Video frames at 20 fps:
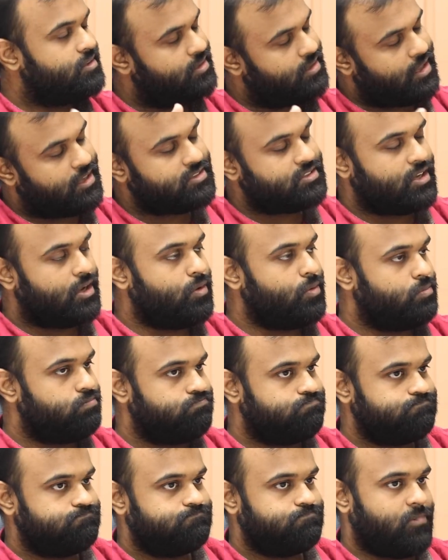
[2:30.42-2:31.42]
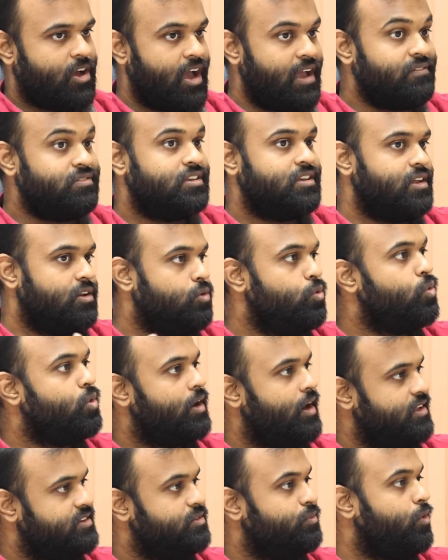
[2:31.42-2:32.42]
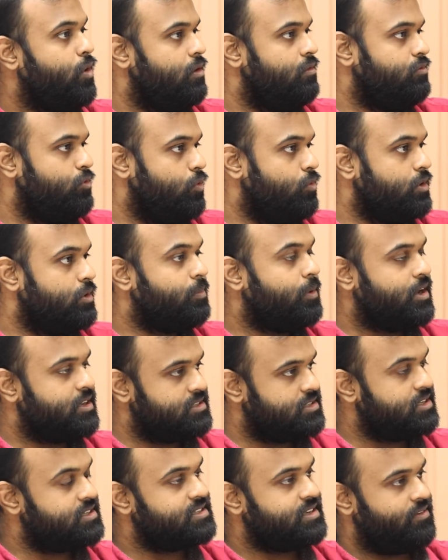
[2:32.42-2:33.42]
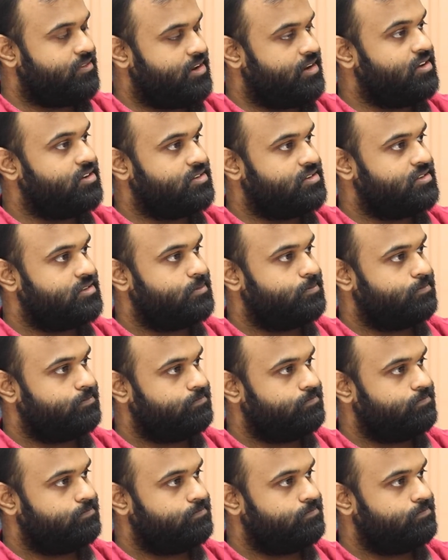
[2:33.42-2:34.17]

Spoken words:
That's how I've seen Google Ads evolve over the past 6-7 years.